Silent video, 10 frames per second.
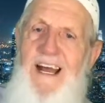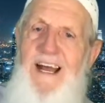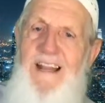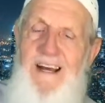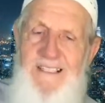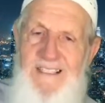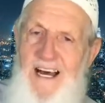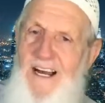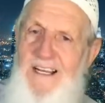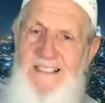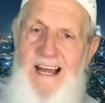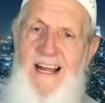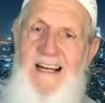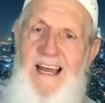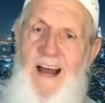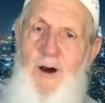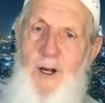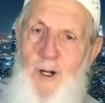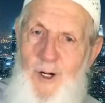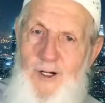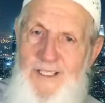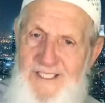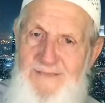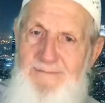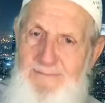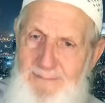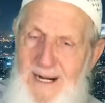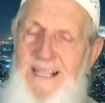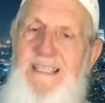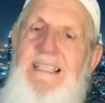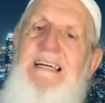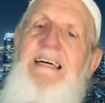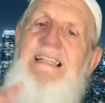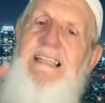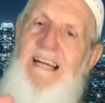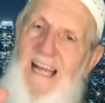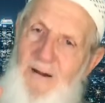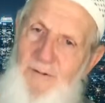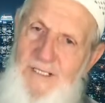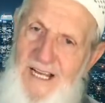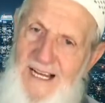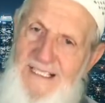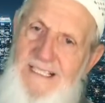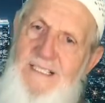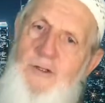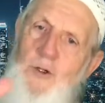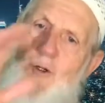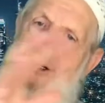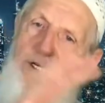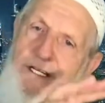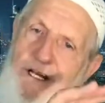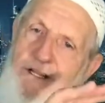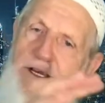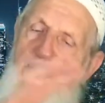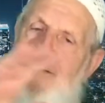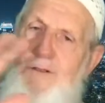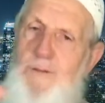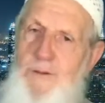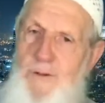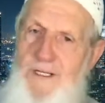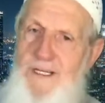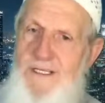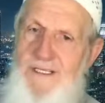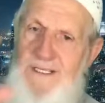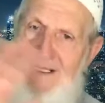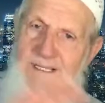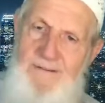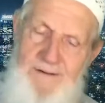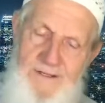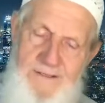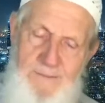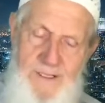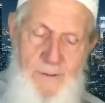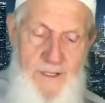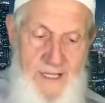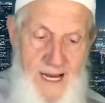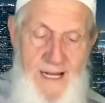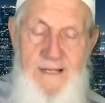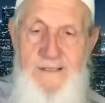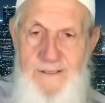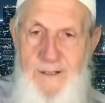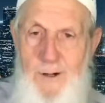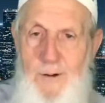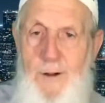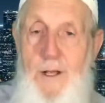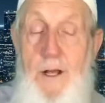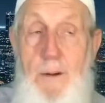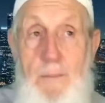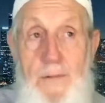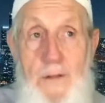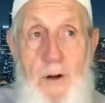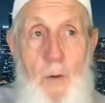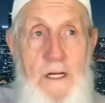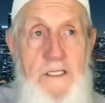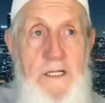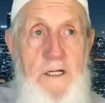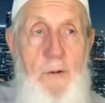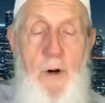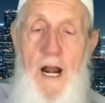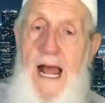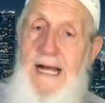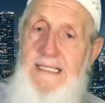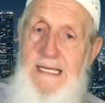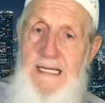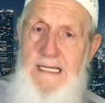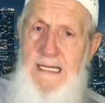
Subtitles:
that's not exactly how it looks. But they're emphasizing so you can tell the difference between this and the difference between that. So, but the question that we're asking,